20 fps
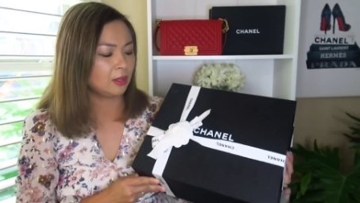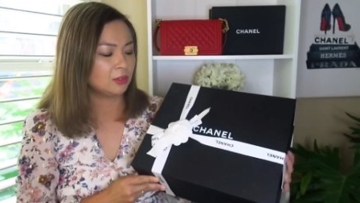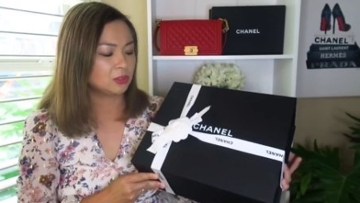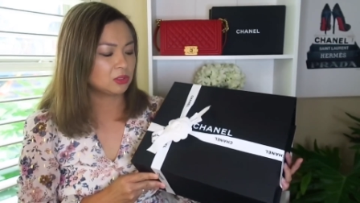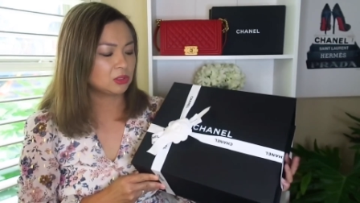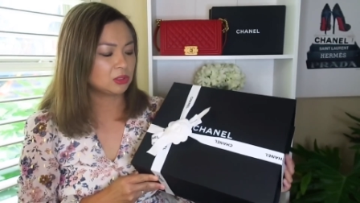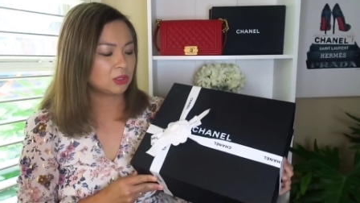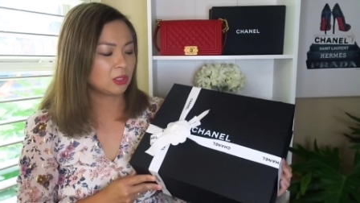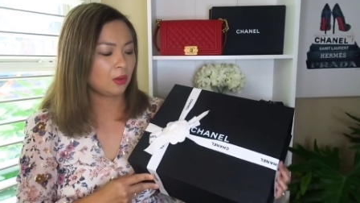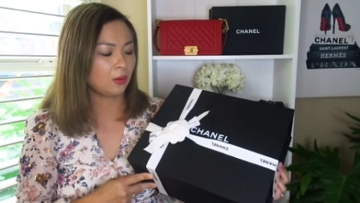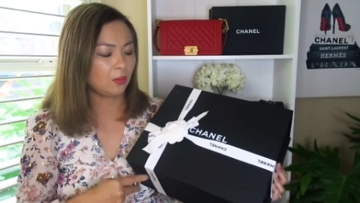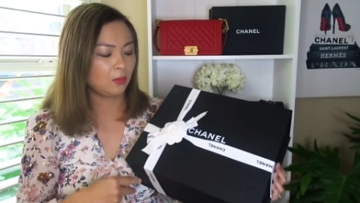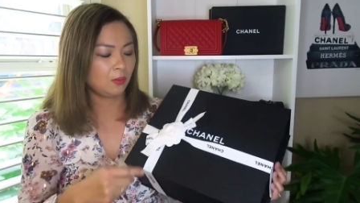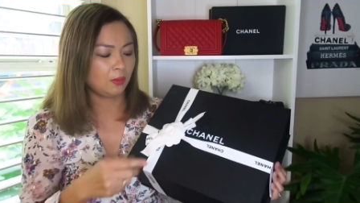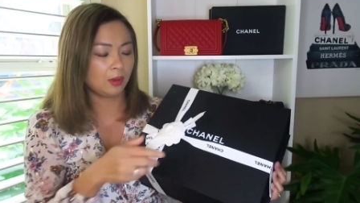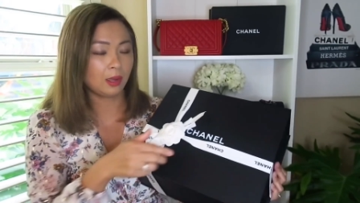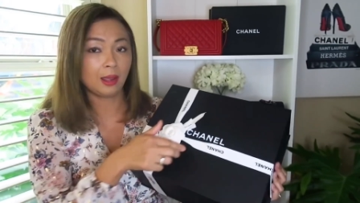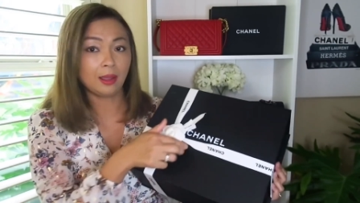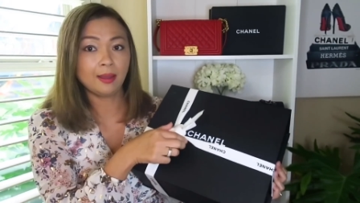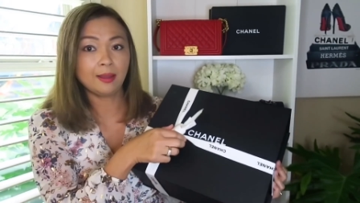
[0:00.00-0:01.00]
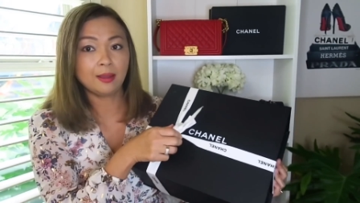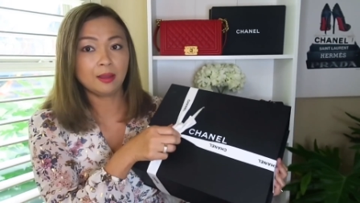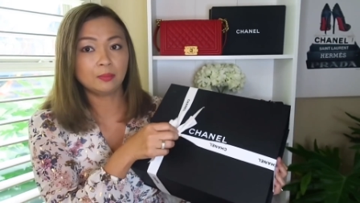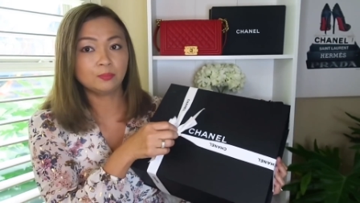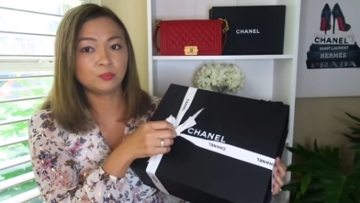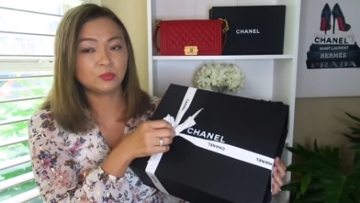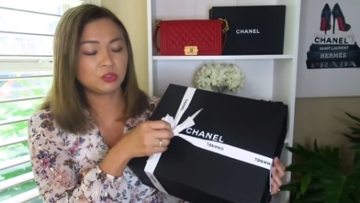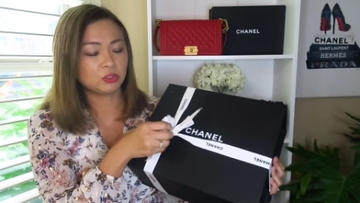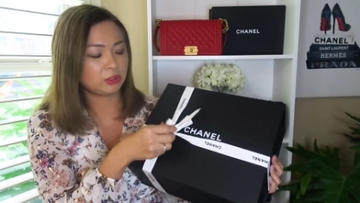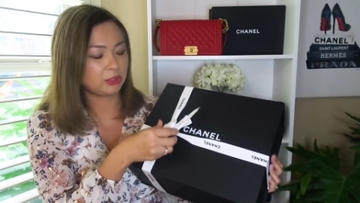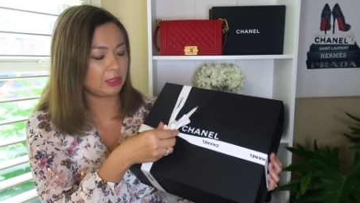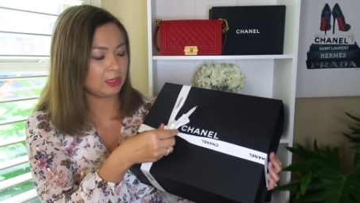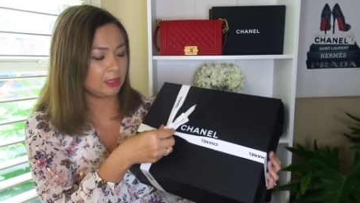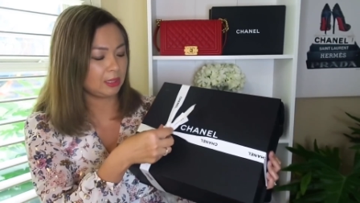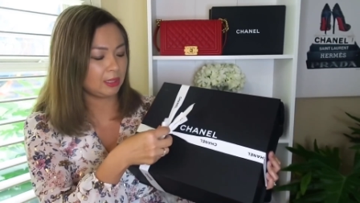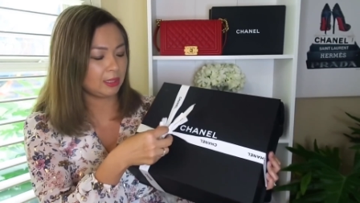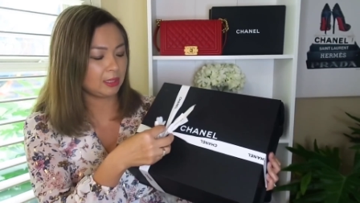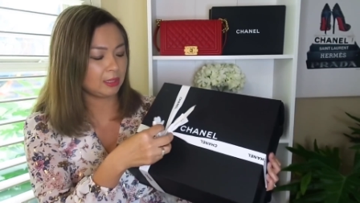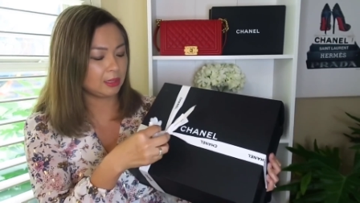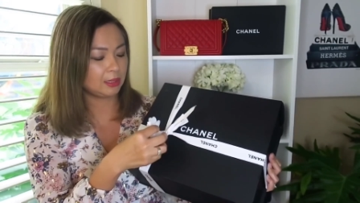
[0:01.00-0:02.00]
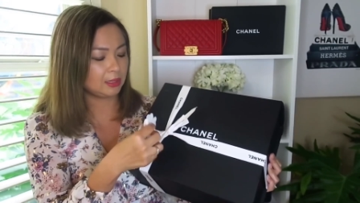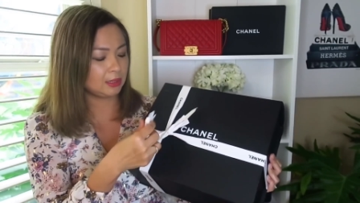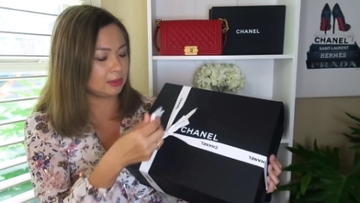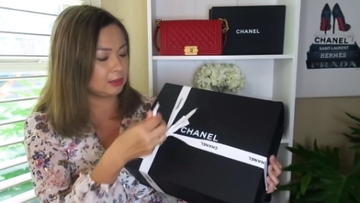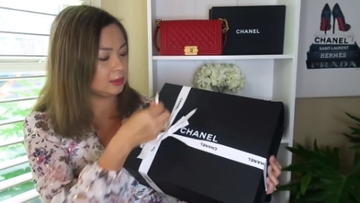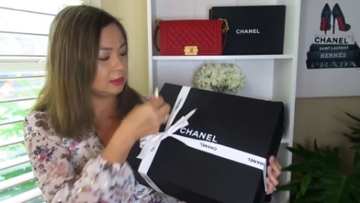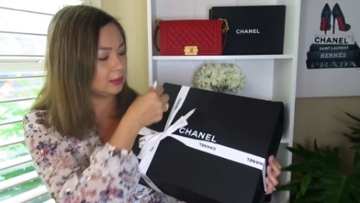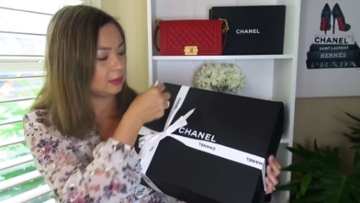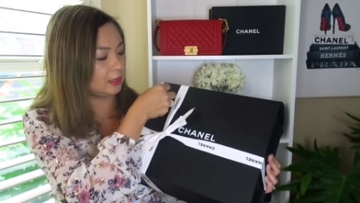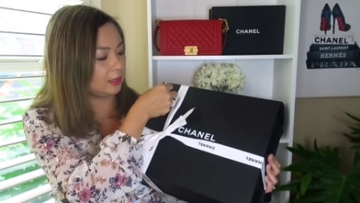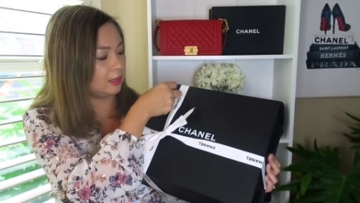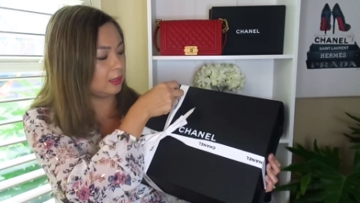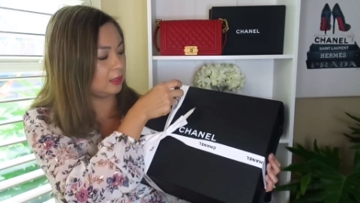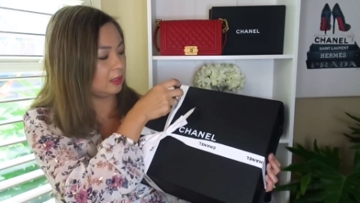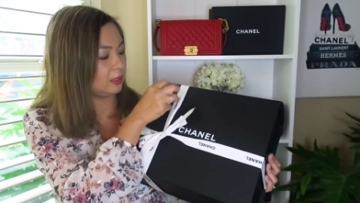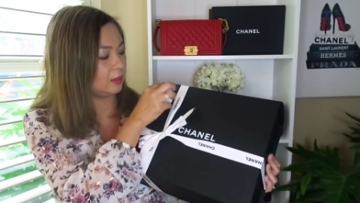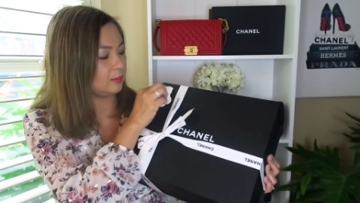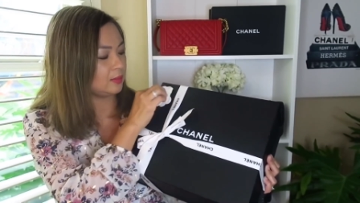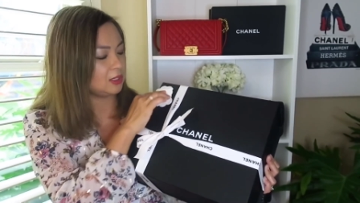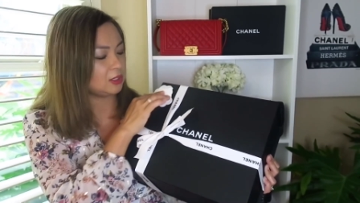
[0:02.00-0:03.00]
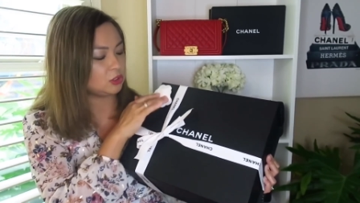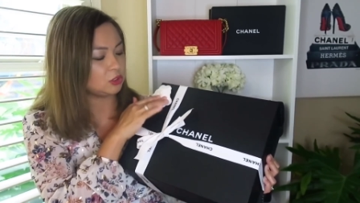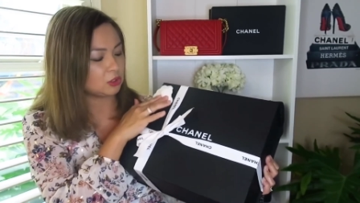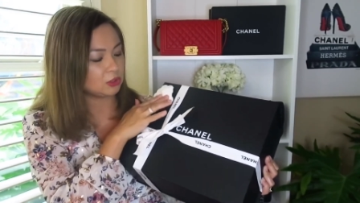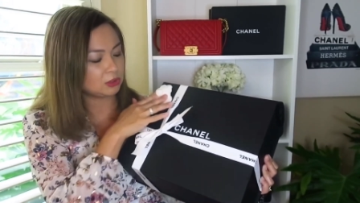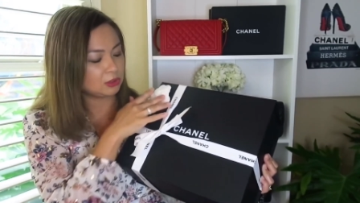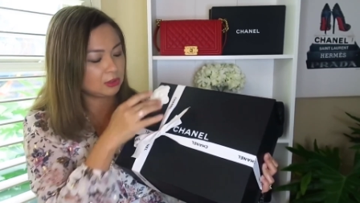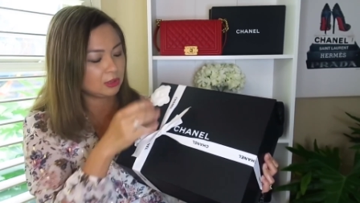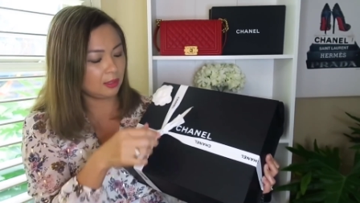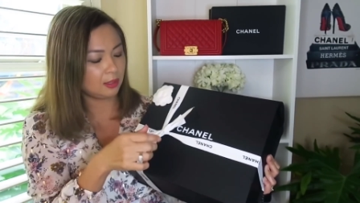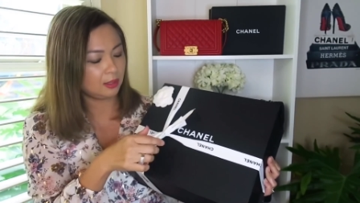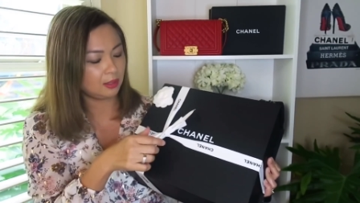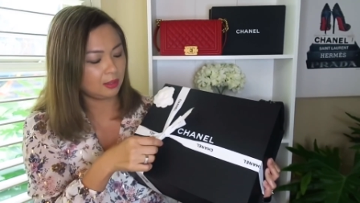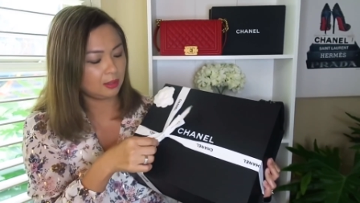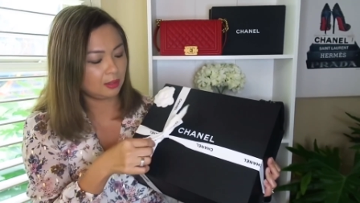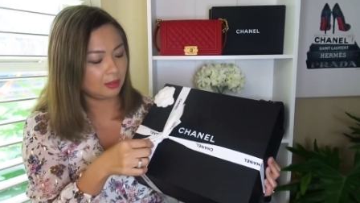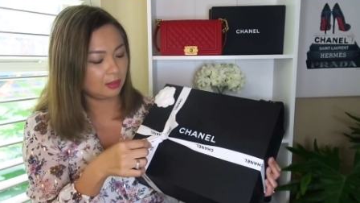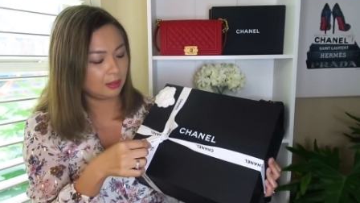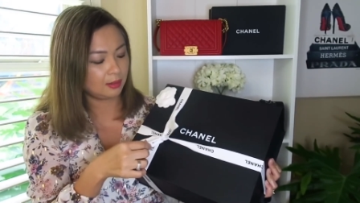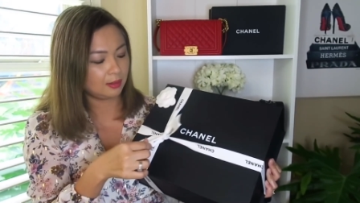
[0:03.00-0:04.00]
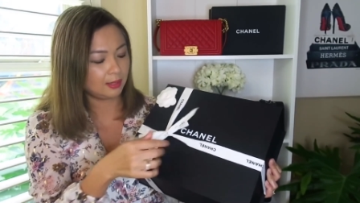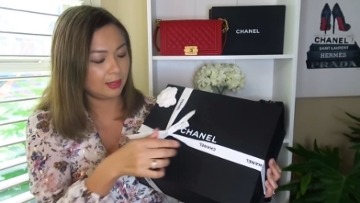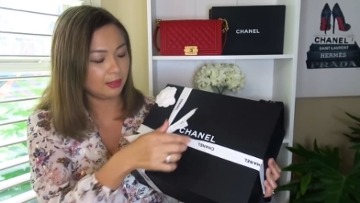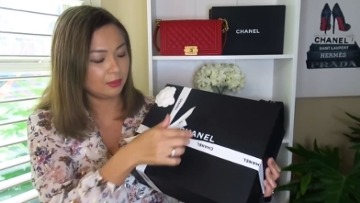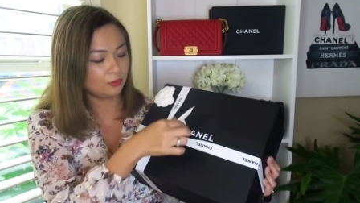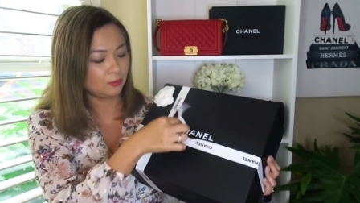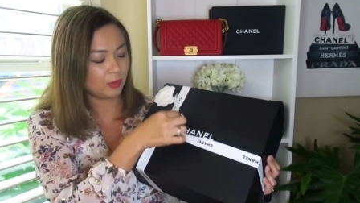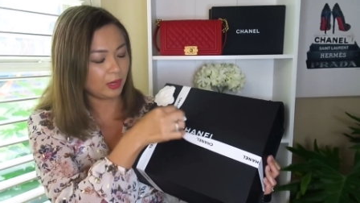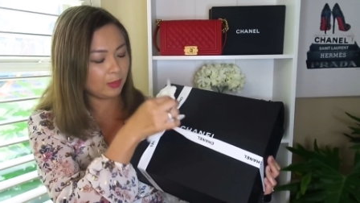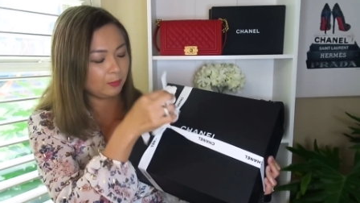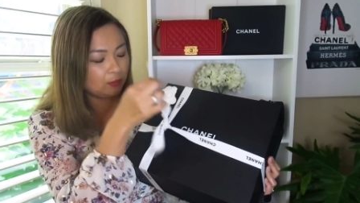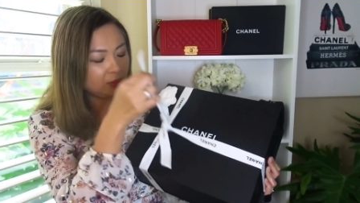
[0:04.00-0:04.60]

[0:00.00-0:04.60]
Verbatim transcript: so um, she is, uh, let me just unwrap